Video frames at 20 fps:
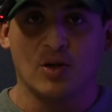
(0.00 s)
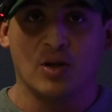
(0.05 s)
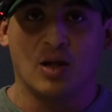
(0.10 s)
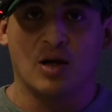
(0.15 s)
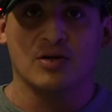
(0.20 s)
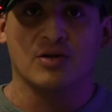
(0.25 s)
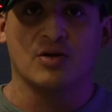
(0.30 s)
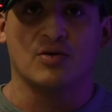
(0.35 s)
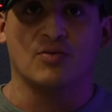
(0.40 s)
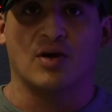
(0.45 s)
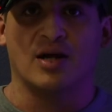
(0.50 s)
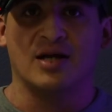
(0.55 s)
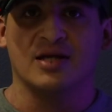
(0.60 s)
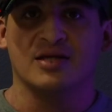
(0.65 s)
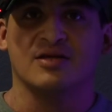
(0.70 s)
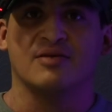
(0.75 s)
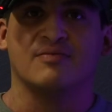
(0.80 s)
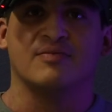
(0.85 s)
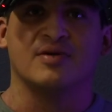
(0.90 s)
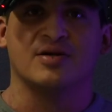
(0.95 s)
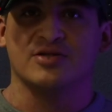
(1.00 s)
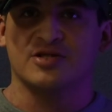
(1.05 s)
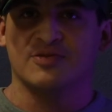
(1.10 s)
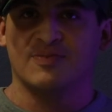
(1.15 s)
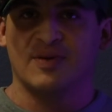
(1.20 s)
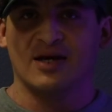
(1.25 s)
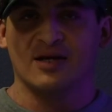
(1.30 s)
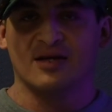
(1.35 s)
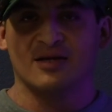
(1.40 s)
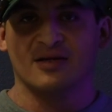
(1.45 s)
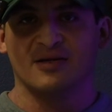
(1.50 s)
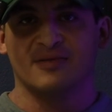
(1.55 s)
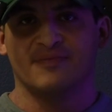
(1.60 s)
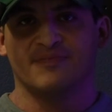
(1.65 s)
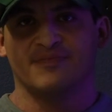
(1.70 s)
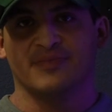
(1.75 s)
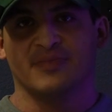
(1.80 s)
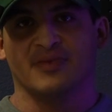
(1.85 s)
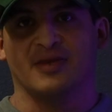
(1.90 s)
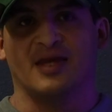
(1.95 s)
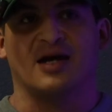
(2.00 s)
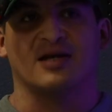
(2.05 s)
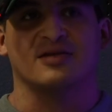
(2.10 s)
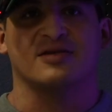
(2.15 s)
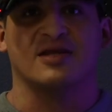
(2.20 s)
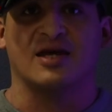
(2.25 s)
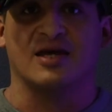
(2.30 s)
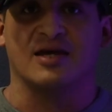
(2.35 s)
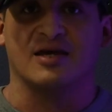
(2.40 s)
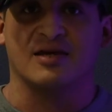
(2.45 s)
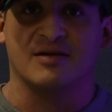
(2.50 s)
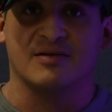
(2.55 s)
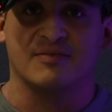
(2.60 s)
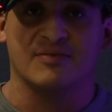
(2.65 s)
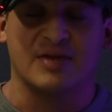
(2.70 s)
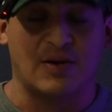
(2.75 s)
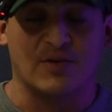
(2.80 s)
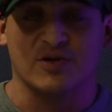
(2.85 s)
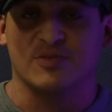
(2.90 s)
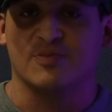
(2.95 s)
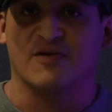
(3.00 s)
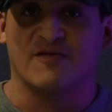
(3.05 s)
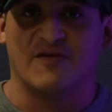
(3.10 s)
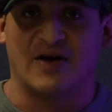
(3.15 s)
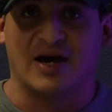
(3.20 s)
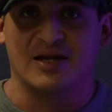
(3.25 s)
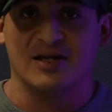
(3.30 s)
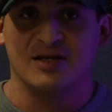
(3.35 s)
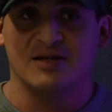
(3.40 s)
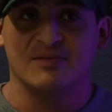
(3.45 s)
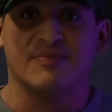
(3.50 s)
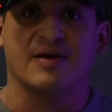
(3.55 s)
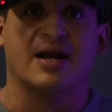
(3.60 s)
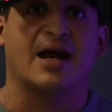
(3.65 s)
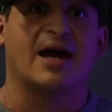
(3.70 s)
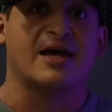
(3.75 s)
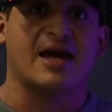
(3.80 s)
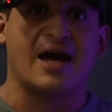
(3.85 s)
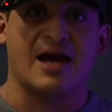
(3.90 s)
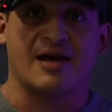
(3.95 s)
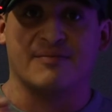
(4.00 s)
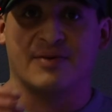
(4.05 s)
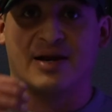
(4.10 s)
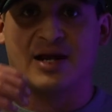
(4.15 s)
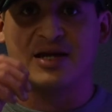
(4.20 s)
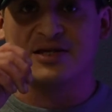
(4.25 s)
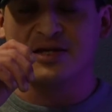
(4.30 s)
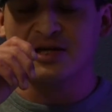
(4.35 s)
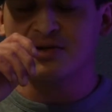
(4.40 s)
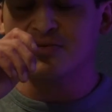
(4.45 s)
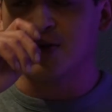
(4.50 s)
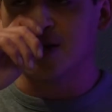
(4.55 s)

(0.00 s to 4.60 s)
no longer running the mil spec that was provided, but I did